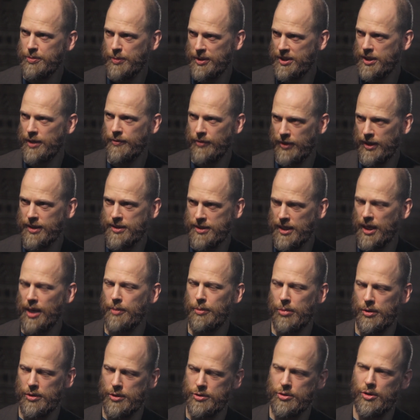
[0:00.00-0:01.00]
Specific
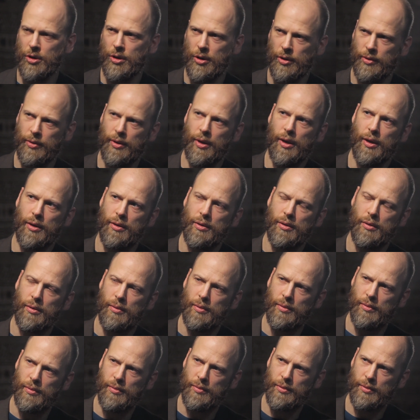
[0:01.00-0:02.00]
examples on that.
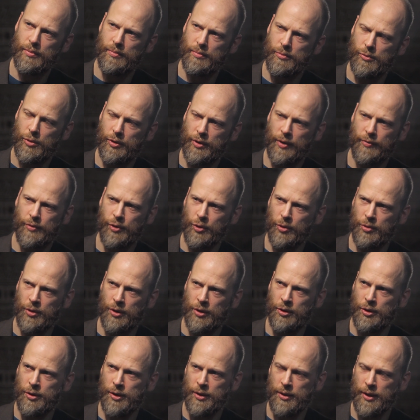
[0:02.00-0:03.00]
You don't have to go
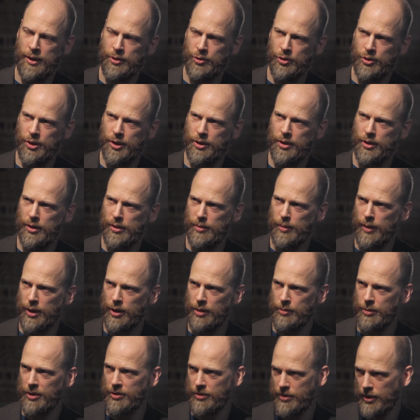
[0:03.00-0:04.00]
into detail
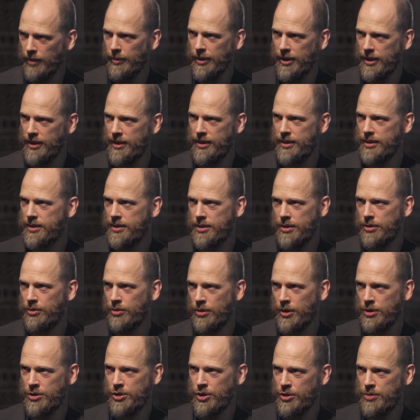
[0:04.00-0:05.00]
about it, but I mean,
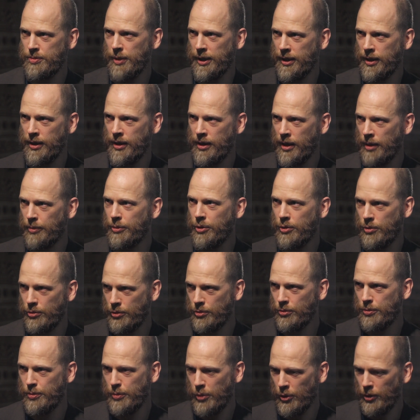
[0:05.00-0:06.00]
you're not just making it up.
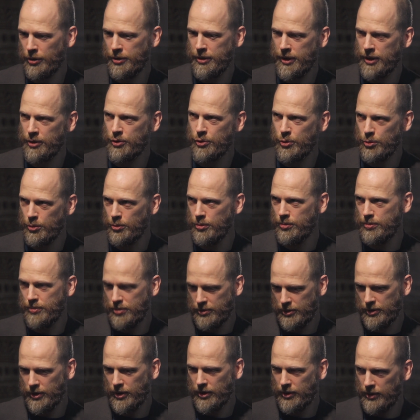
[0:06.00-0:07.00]
You're pointing to
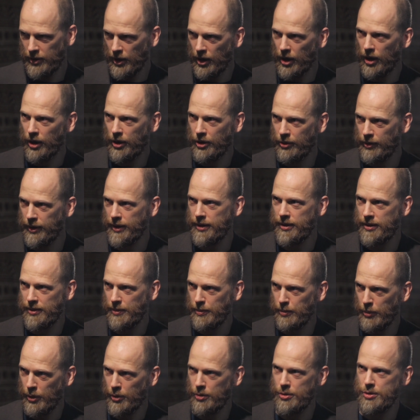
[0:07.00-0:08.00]
concrete
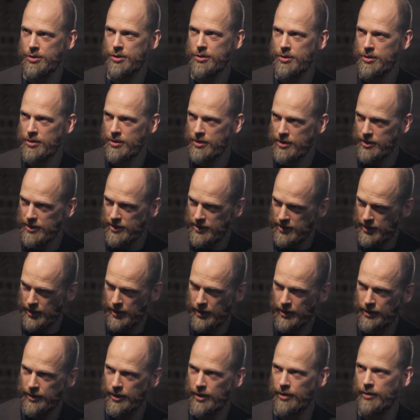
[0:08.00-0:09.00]
persons
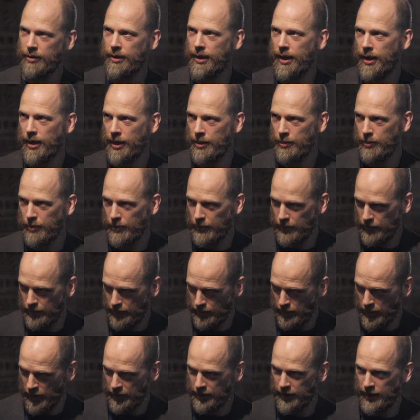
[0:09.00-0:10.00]
sitting there getting
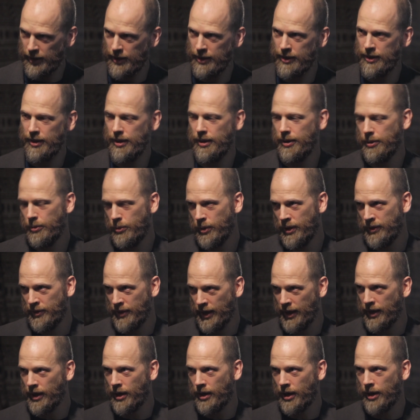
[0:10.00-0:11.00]
money when
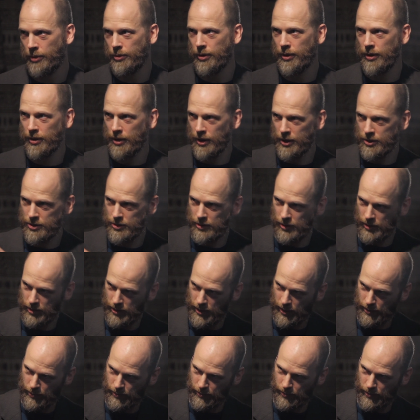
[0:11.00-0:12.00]
they are out of the council.
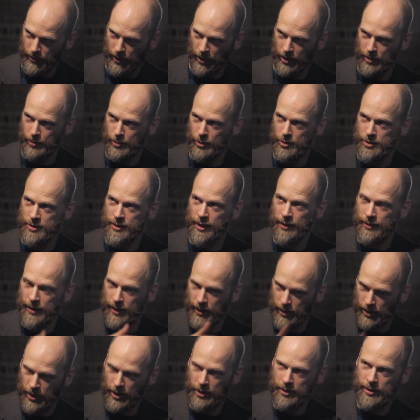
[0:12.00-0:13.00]
The other person that
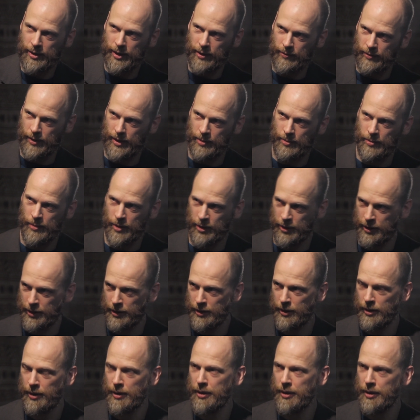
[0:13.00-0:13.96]
they like, give them money.